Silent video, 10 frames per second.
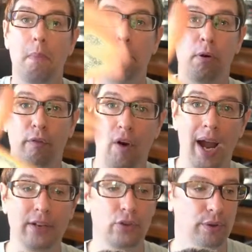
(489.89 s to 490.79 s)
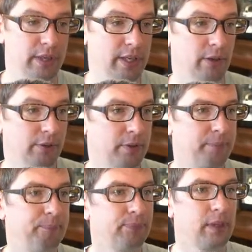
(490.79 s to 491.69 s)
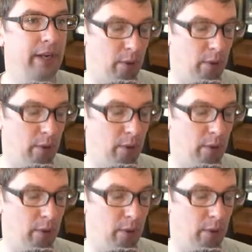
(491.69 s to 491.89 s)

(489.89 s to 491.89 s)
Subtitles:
provide to the guild. Now